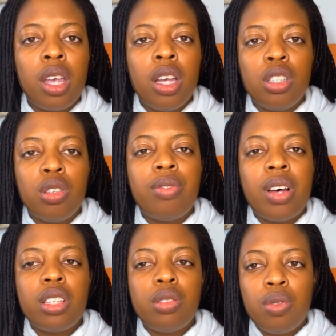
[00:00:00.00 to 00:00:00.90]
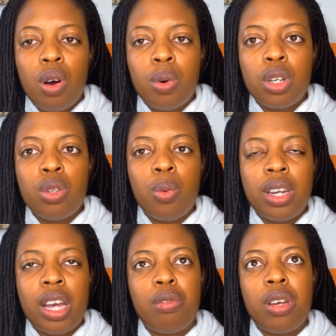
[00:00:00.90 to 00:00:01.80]
So fast forward to when
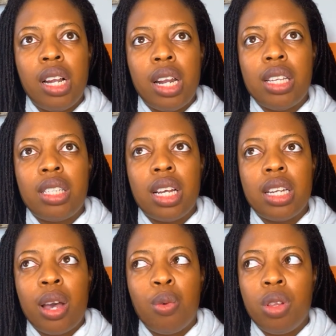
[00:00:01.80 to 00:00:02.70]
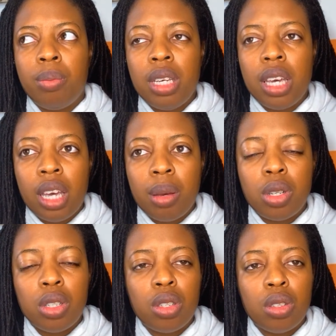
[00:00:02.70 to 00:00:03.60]
I realized that I will be able
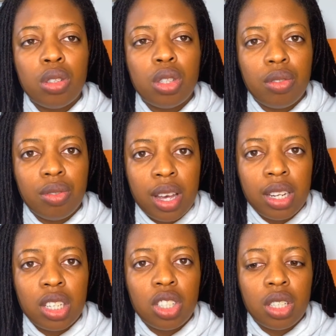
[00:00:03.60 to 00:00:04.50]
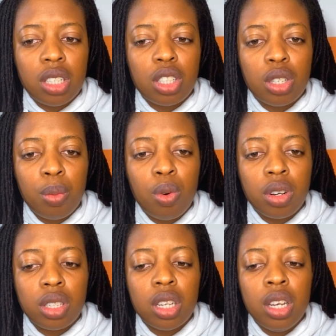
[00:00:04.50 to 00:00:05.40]
to financially
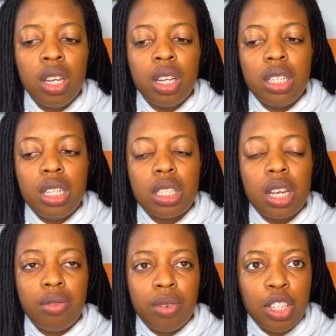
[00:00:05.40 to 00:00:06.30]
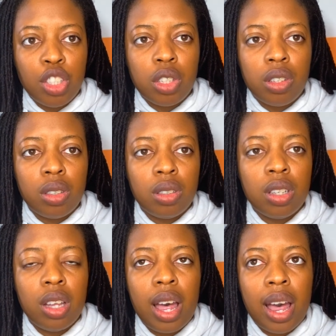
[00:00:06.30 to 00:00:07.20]
support this adventure.
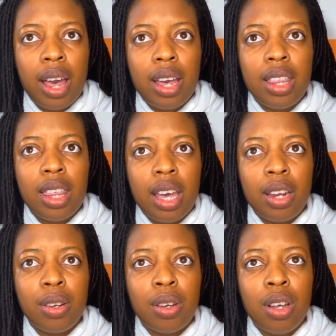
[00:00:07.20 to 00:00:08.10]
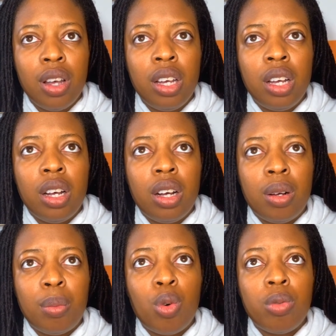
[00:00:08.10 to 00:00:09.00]
I then
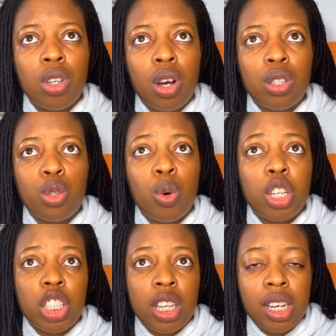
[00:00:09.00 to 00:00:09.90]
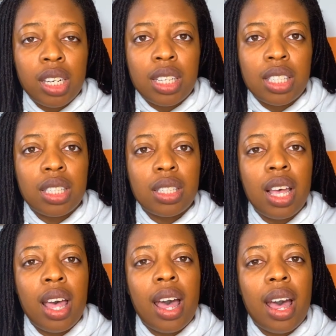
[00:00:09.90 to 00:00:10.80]
moved on to a checklist.
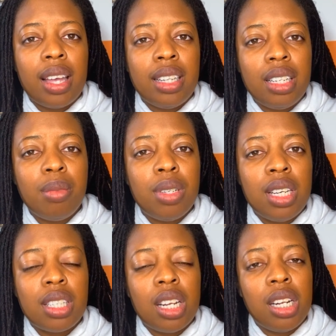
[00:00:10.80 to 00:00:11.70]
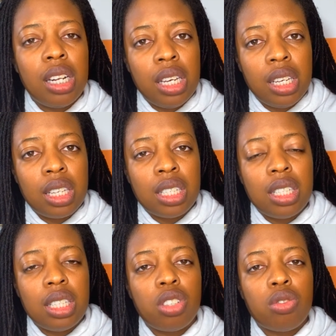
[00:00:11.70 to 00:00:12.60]
I did place a link in the
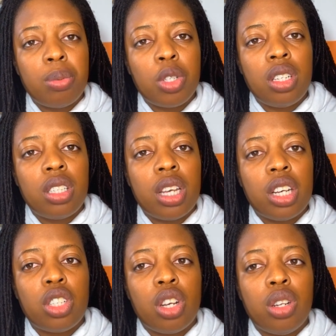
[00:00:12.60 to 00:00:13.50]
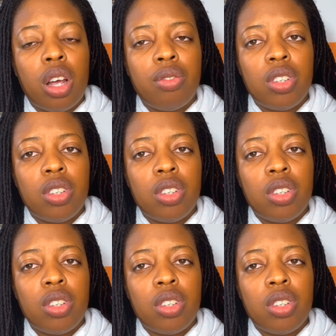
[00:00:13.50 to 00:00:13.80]
description section of the